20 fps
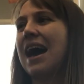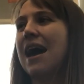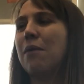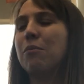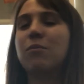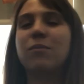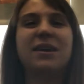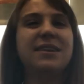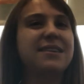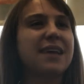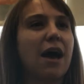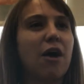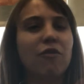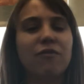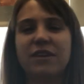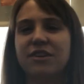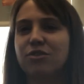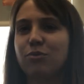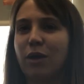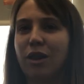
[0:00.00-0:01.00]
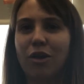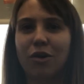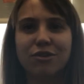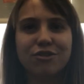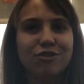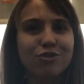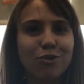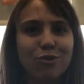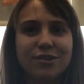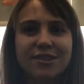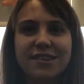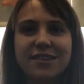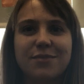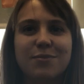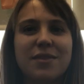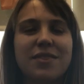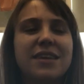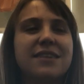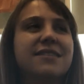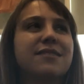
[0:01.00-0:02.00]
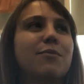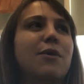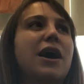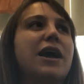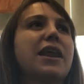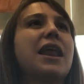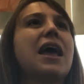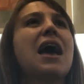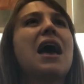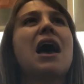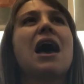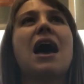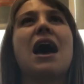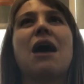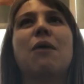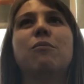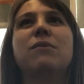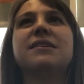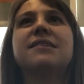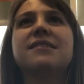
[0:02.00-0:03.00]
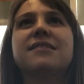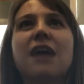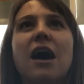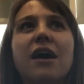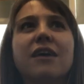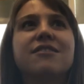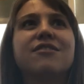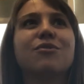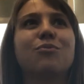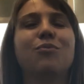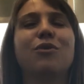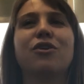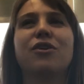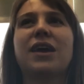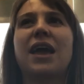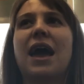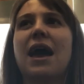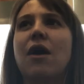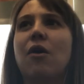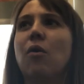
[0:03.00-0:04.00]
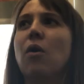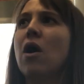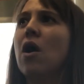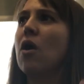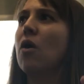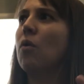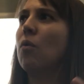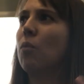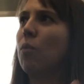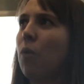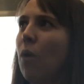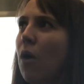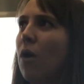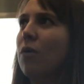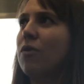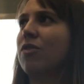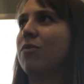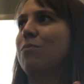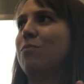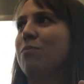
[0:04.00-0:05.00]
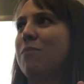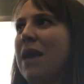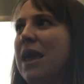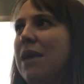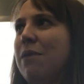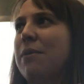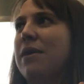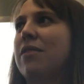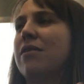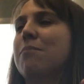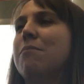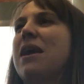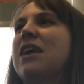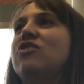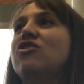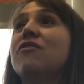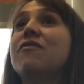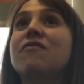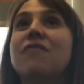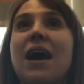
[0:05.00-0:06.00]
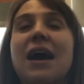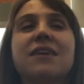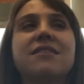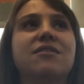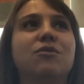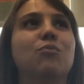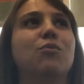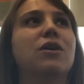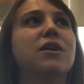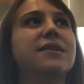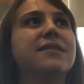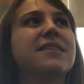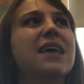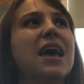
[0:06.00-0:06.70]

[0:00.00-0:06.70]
We delve into a lot of sources with this one, and we start to work out what maybe the major factor was